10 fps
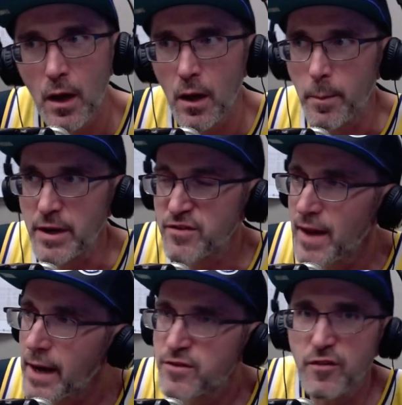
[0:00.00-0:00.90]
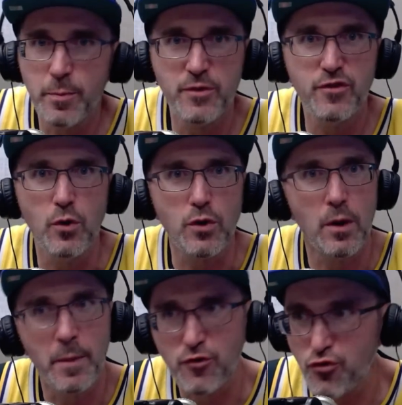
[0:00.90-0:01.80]
But it's not as if Mizzou could
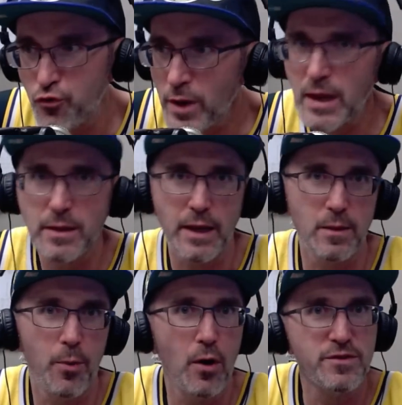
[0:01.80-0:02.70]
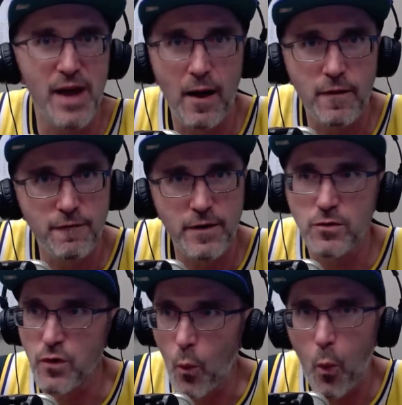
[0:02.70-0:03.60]
matriculate the ball down the
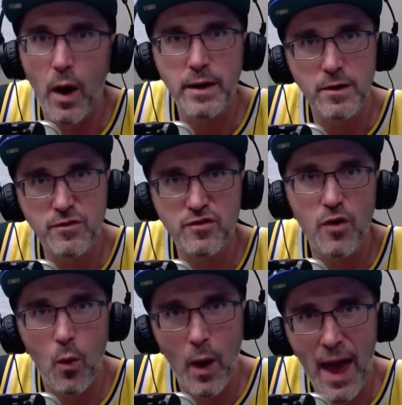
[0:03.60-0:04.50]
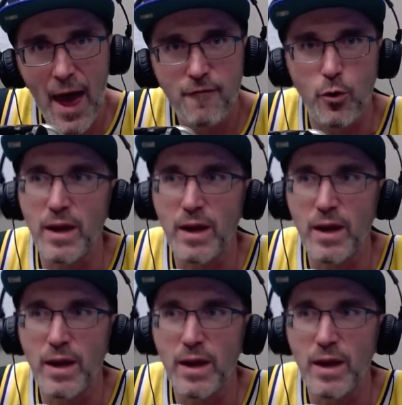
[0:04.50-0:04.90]
field whatsoever.